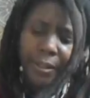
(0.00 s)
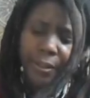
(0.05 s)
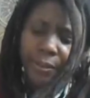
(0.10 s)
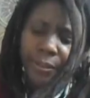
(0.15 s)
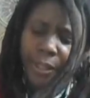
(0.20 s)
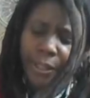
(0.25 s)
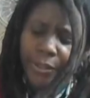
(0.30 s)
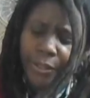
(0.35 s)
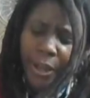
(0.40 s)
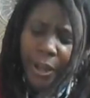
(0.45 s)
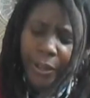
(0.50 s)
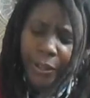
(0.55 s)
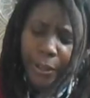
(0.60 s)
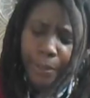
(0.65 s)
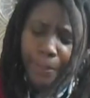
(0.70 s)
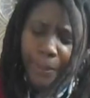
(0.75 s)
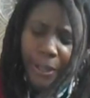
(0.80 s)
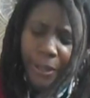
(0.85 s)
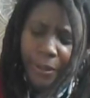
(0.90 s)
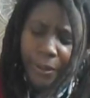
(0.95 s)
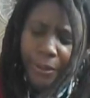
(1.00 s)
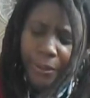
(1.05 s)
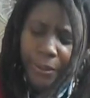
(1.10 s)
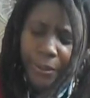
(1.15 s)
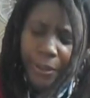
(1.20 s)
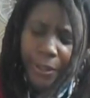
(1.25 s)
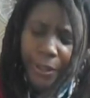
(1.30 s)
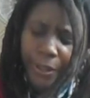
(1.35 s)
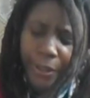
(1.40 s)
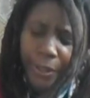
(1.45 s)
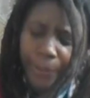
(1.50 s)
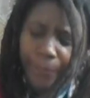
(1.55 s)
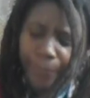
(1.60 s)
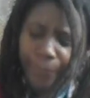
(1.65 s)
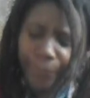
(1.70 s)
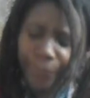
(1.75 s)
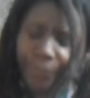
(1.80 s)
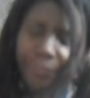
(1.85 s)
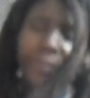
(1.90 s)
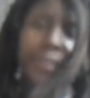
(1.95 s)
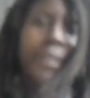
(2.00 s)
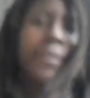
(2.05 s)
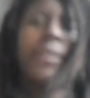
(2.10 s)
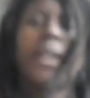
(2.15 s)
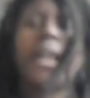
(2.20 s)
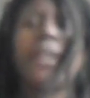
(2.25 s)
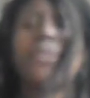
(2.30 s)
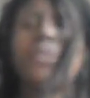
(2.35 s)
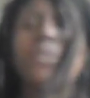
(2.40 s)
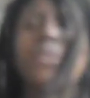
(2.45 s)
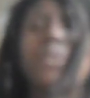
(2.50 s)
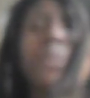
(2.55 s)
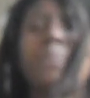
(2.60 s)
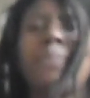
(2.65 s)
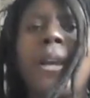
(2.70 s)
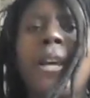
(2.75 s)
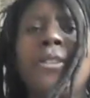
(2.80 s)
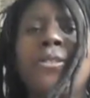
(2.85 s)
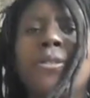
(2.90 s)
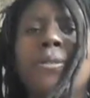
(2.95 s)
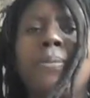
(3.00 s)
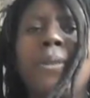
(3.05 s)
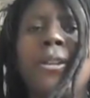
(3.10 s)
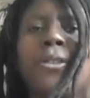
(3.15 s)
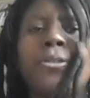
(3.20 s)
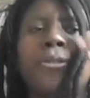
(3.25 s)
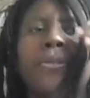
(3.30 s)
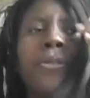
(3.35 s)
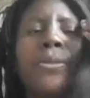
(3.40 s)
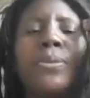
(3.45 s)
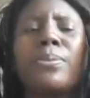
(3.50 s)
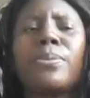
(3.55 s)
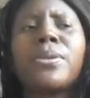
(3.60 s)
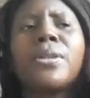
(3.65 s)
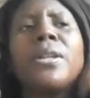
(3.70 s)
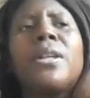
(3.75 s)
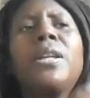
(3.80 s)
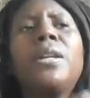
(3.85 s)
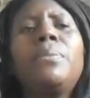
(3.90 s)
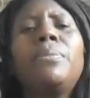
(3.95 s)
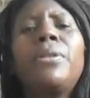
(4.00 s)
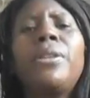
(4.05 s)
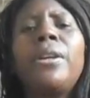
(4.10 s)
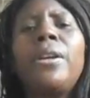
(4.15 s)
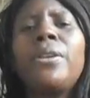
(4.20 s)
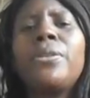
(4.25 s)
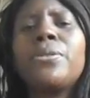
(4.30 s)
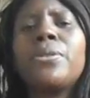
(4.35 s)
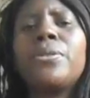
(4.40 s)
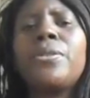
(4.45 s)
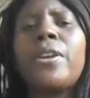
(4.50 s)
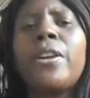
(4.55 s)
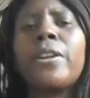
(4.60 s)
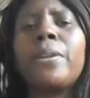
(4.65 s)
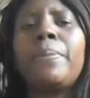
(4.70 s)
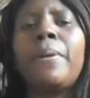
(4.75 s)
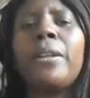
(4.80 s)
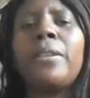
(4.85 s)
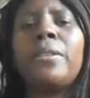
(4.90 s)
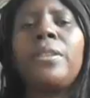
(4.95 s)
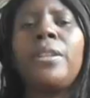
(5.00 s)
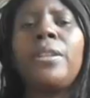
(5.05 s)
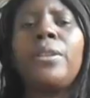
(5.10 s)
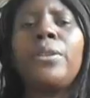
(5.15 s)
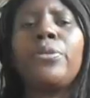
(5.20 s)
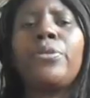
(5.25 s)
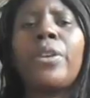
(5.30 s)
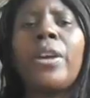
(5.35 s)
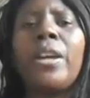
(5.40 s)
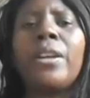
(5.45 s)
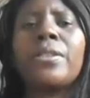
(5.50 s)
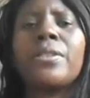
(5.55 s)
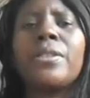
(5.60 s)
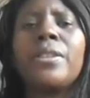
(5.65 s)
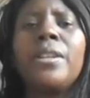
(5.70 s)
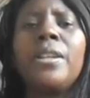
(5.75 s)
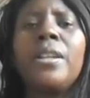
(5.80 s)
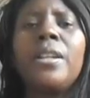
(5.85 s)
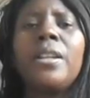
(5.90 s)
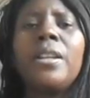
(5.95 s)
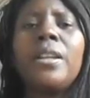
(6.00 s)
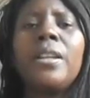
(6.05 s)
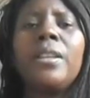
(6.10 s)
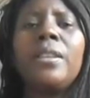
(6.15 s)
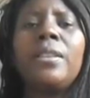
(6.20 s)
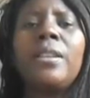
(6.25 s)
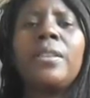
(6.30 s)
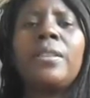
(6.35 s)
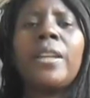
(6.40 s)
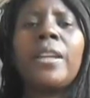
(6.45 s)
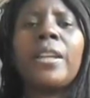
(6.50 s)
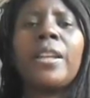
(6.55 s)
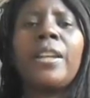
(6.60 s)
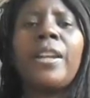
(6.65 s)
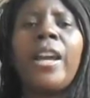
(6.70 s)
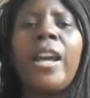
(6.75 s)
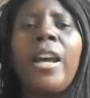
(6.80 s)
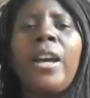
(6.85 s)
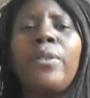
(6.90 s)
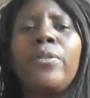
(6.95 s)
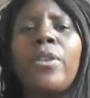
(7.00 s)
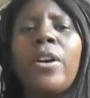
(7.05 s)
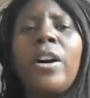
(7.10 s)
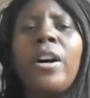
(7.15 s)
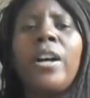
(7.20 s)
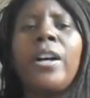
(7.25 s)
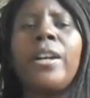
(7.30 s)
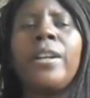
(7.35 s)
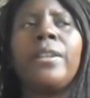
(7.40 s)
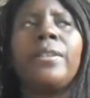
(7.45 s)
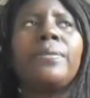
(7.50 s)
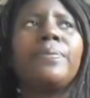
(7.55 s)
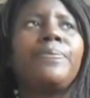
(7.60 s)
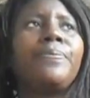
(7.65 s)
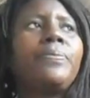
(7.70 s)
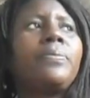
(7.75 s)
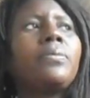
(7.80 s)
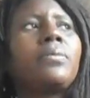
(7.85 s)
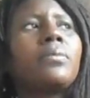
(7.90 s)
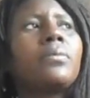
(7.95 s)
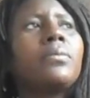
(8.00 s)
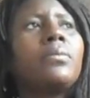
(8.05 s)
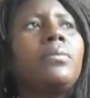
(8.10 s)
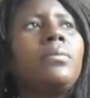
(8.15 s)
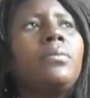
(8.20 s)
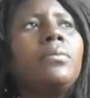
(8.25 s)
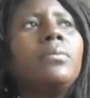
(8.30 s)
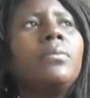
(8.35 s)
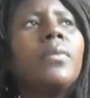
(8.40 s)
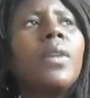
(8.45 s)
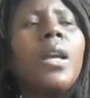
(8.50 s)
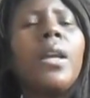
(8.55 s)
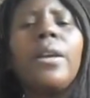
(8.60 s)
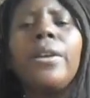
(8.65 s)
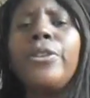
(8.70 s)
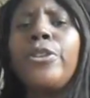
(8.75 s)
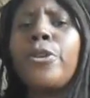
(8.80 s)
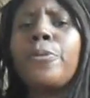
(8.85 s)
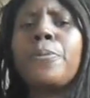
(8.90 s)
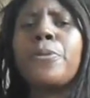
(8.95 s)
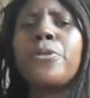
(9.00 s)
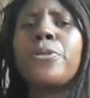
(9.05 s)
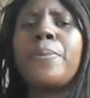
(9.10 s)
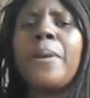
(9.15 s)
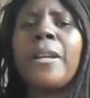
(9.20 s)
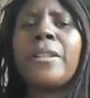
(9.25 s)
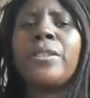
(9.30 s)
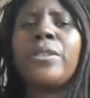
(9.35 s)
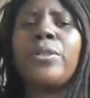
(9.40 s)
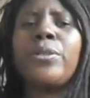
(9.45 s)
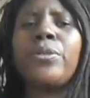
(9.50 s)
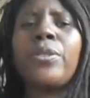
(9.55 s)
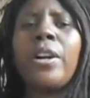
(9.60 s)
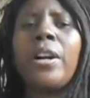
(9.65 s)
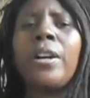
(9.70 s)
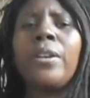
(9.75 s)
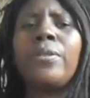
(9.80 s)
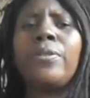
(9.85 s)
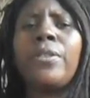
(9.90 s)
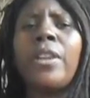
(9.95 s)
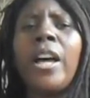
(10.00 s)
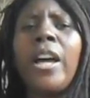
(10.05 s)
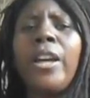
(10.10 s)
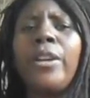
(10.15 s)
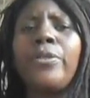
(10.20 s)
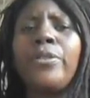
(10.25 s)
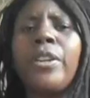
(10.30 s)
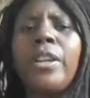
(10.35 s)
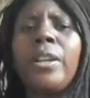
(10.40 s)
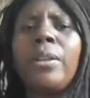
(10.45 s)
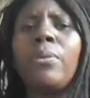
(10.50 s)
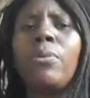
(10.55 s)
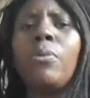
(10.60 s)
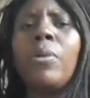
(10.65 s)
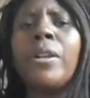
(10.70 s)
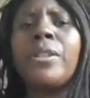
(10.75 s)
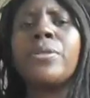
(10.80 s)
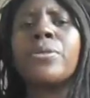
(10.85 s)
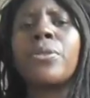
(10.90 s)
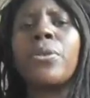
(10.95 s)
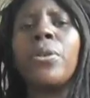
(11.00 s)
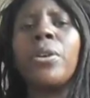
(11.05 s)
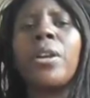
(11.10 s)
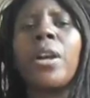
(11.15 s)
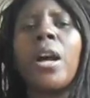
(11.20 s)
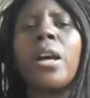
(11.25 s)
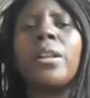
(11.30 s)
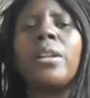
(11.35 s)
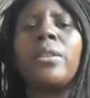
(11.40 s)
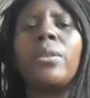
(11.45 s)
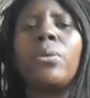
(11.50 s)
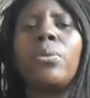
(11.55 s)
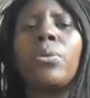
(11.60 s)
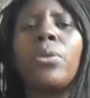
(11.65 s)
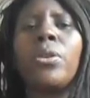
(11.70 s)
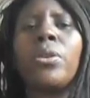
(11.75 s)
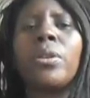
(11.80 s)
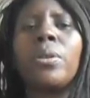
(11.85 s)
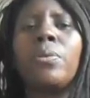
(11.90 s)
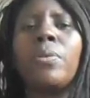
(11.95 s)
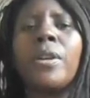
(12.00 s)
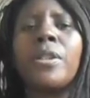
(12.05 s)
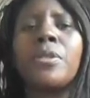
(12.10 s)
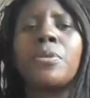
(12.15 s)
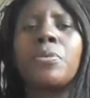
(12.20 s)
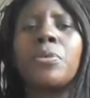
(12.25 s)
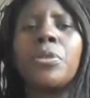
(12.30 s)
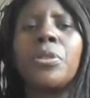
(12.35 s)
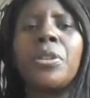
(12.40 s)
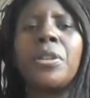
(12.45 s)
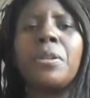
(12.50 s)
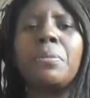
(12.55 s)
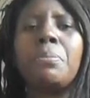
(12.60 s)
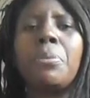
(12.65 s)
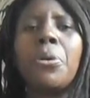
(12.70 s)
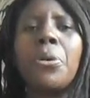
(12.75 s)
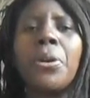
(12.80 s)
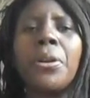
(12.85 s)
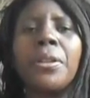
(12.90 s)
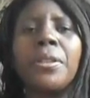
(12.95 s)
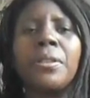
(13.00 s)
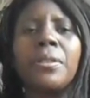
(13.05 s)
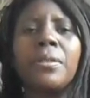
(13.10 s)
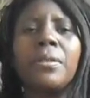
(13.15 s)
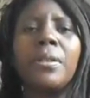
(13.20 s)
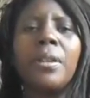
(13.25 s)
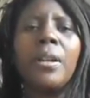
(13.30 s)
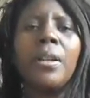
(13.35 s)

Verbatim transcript: they talk about um, not just magic mushrooms, but they also talk about the effect that they can have on your perspective of life and what's going on in the world and what's really important.